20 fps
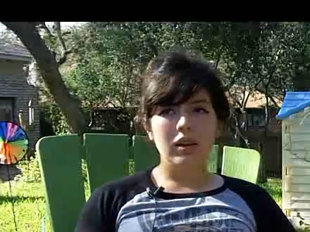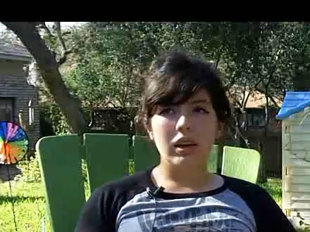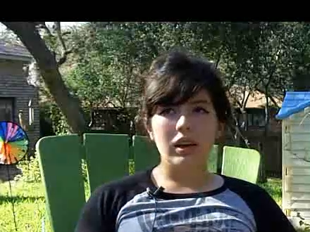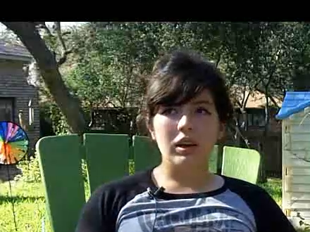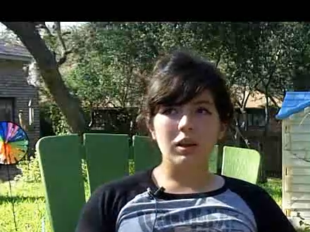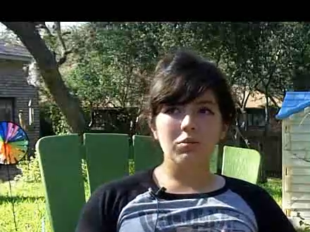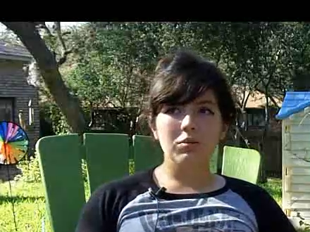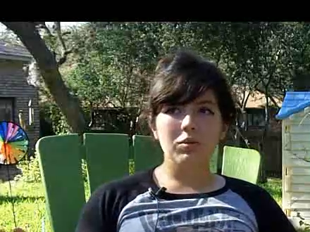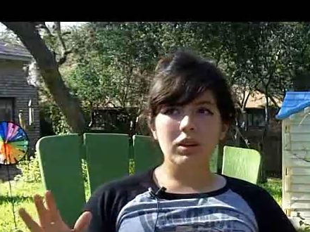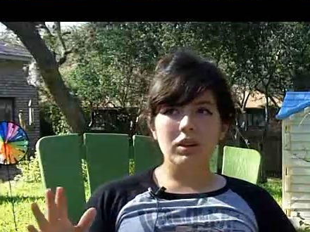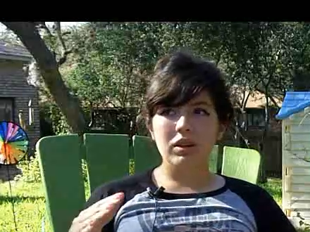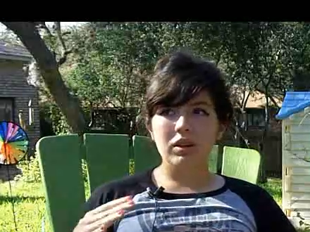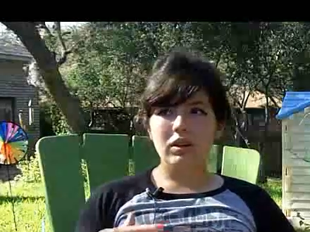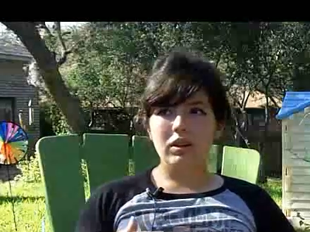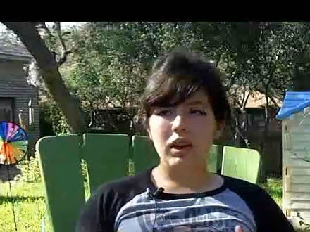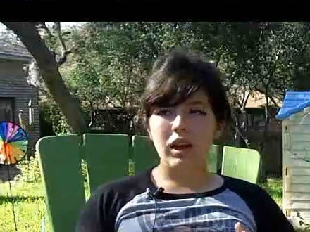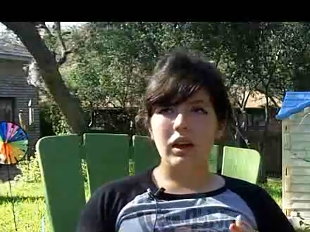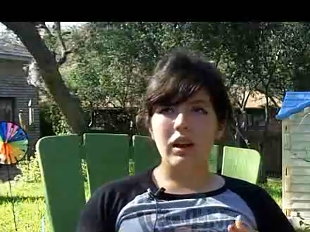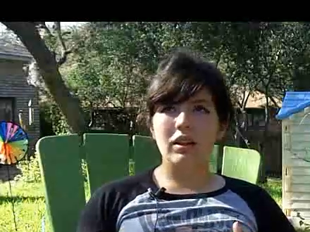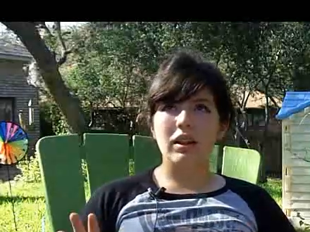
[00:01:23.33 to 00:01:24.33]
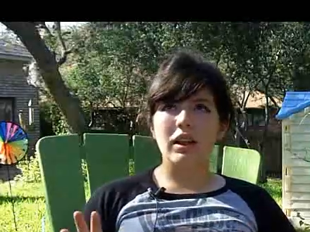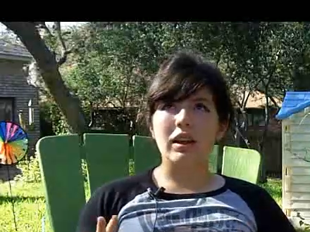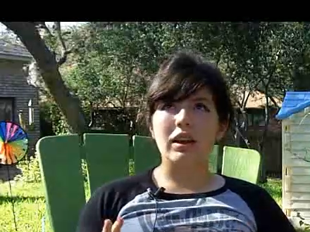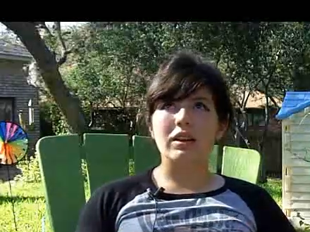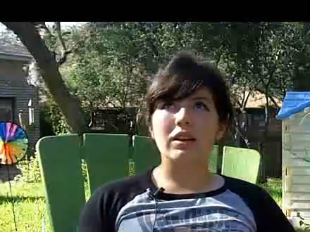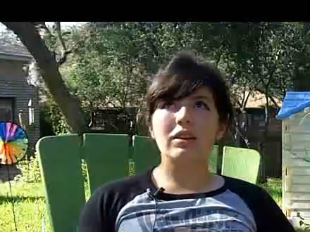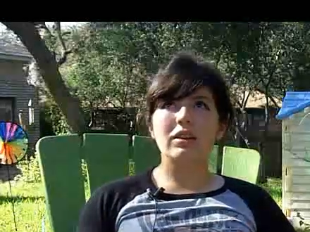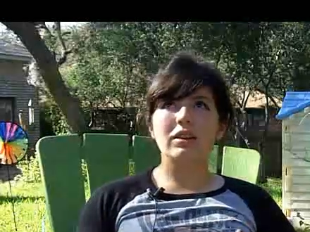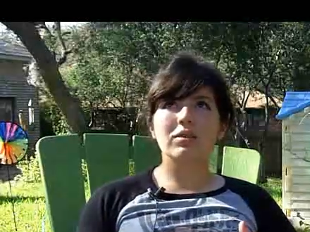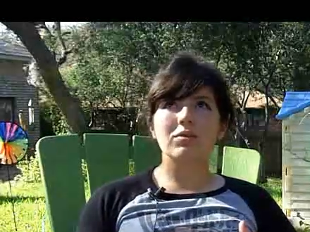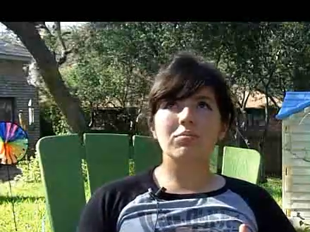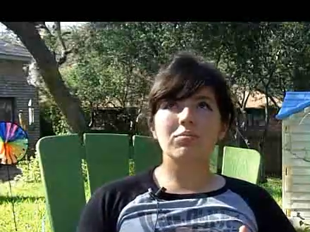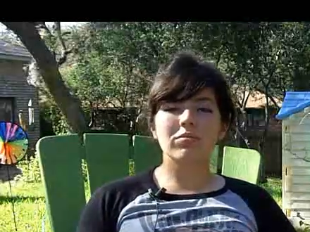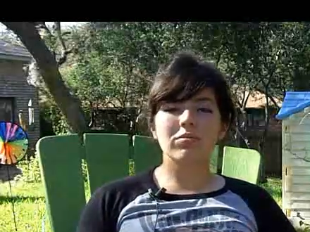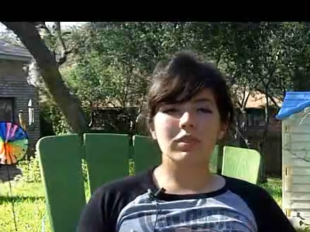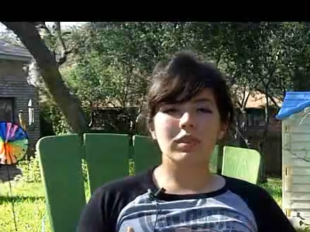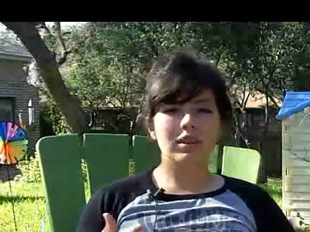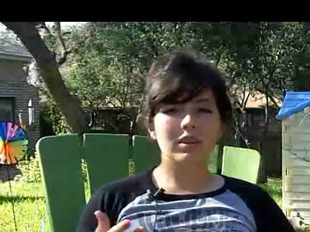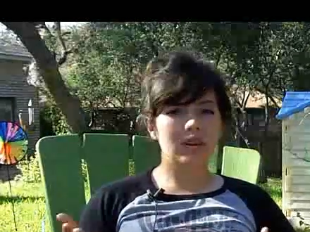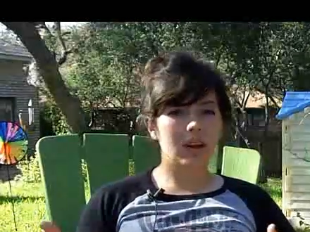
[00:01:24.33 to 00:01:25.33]
It can be kind of like
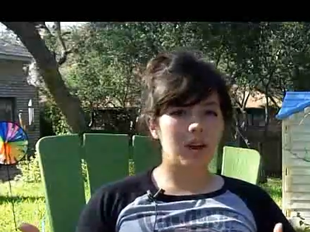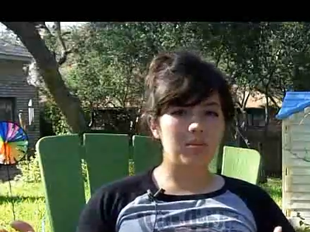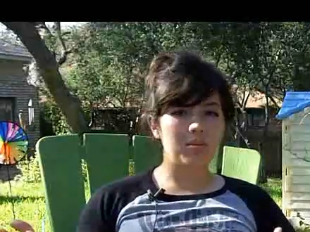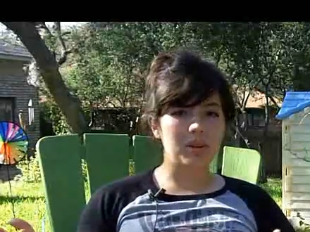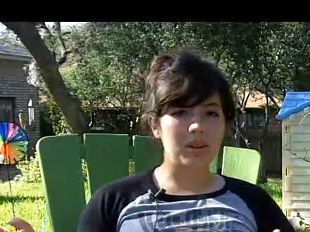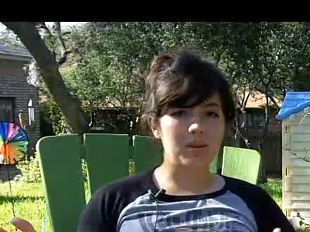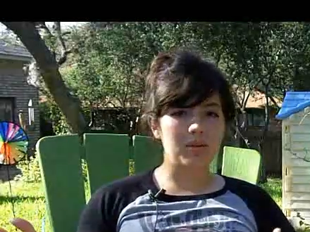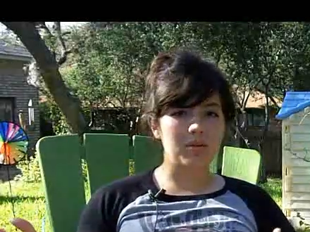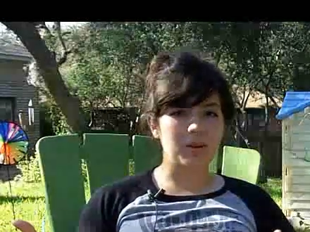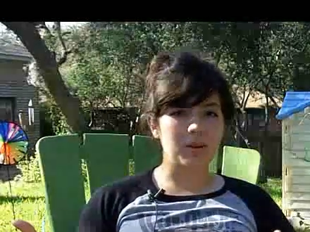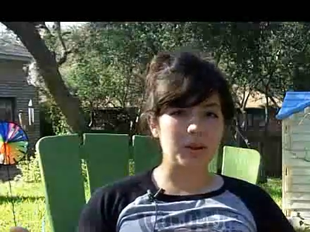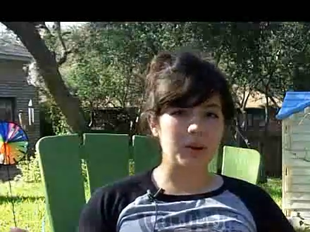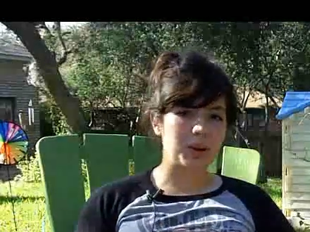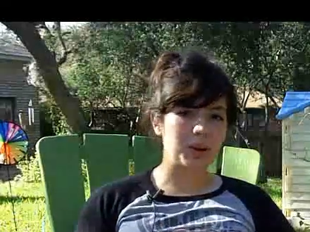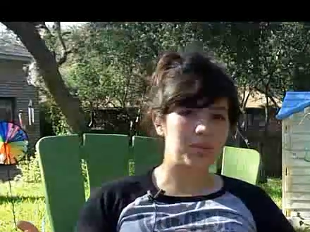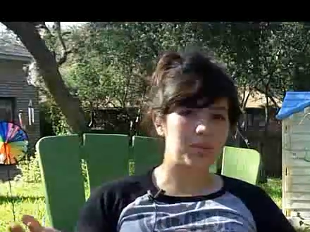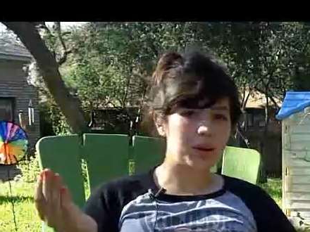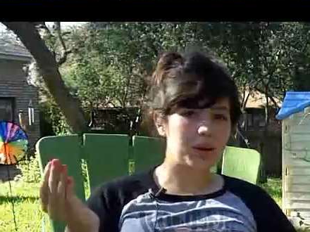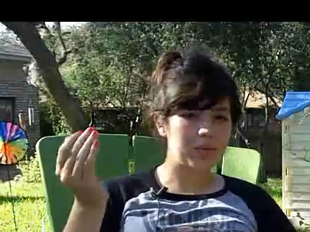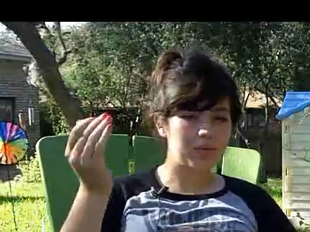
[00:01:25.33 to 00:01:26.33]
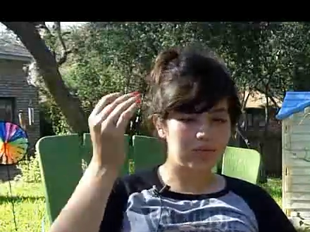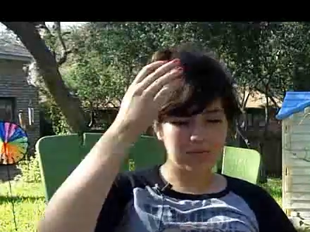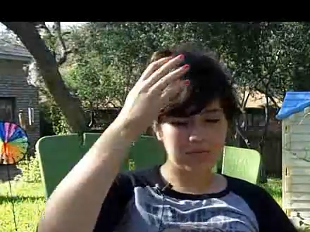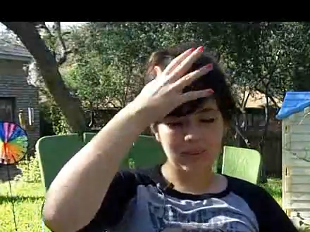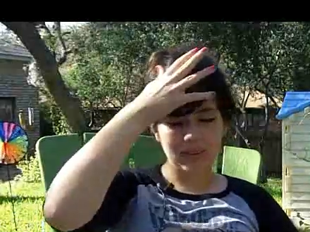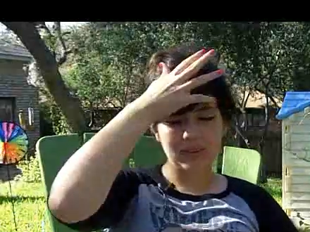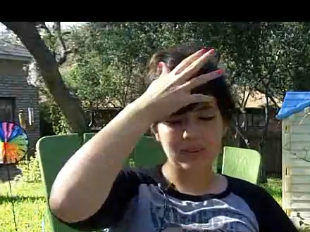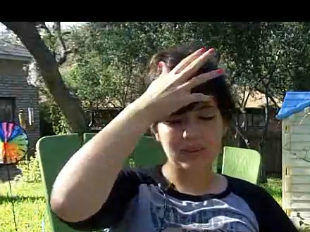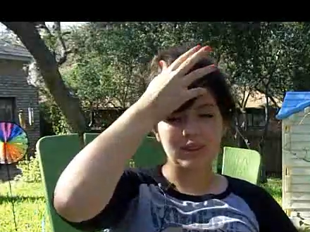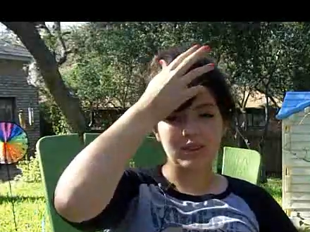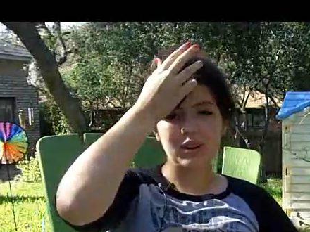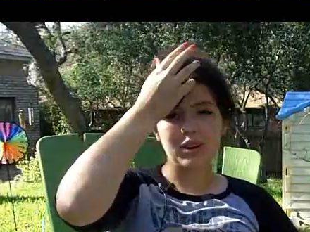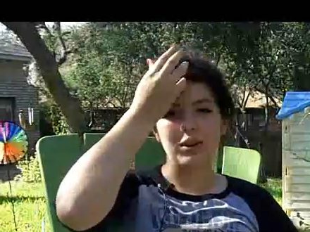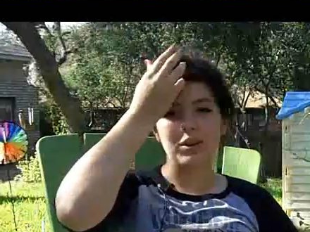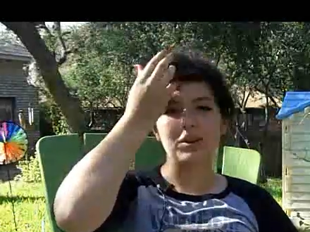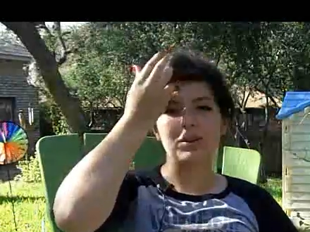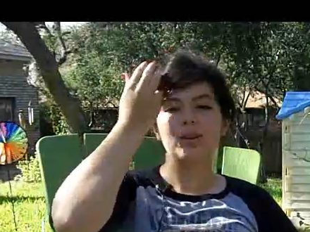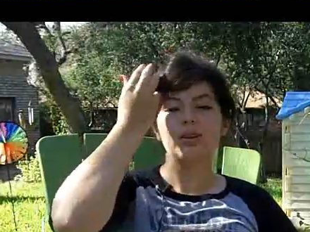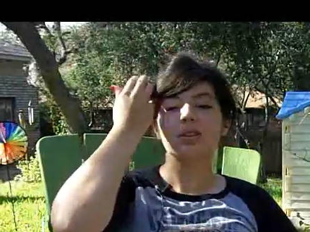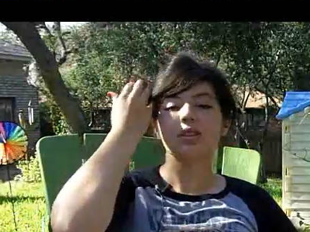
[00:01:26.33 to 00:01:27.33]
a time saver a little bit. So
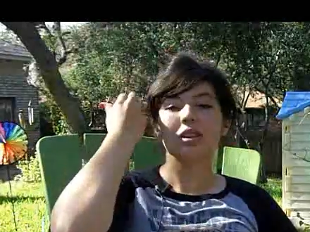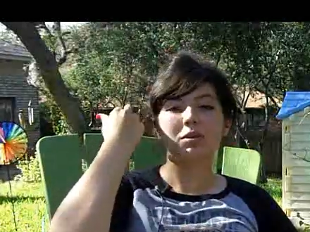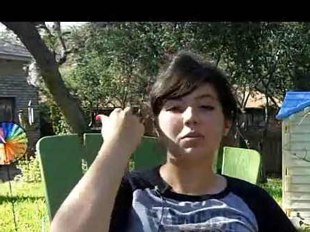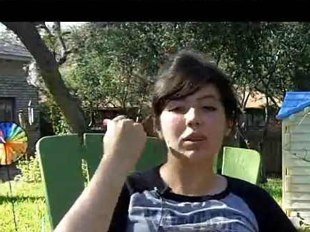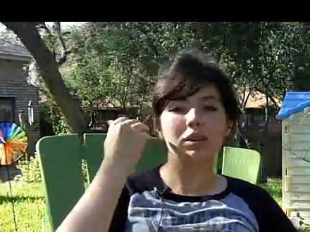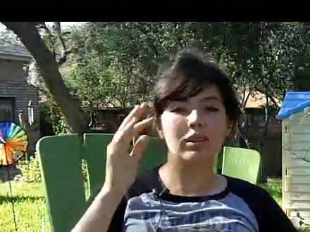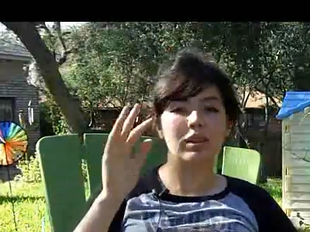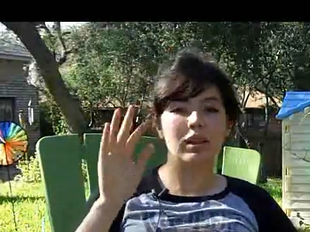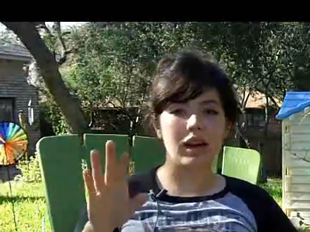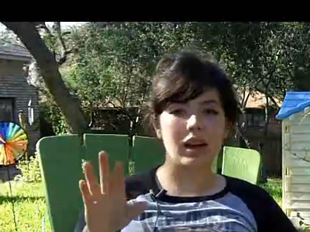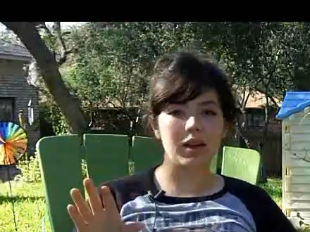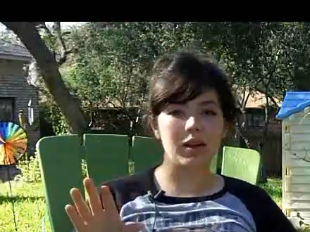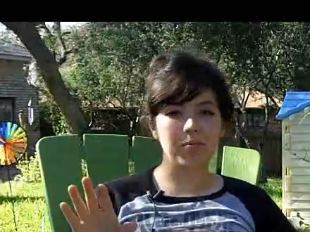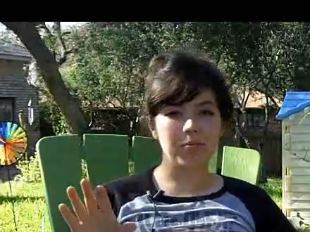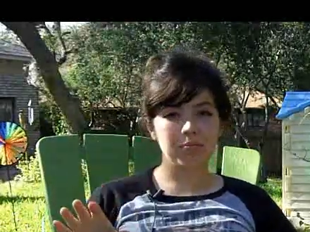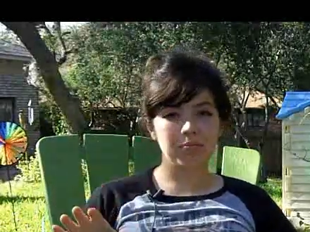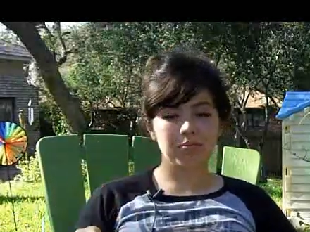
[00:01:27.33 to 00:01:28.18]
you can think about that.